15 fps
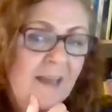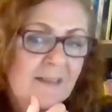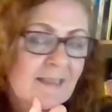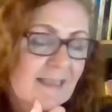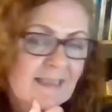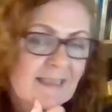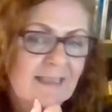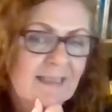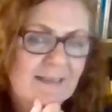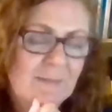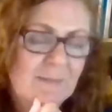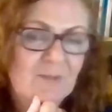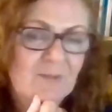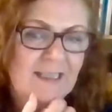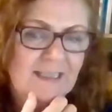seen
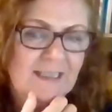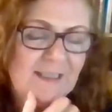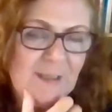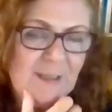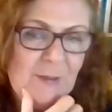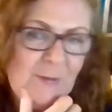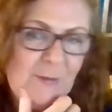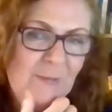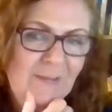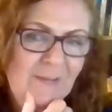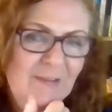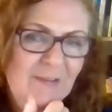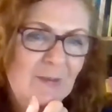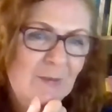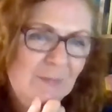them, Jenny, so,
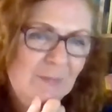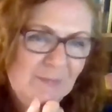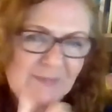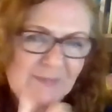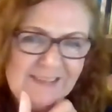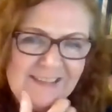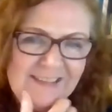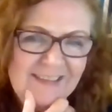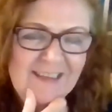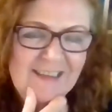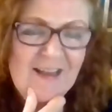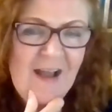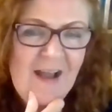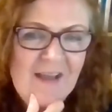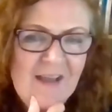you know,
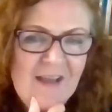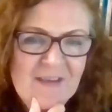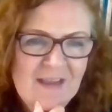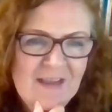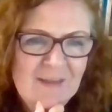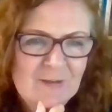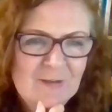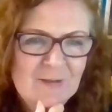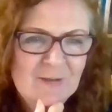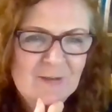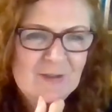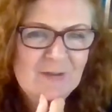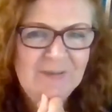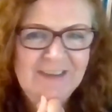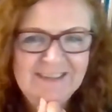I think they look
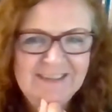terrific.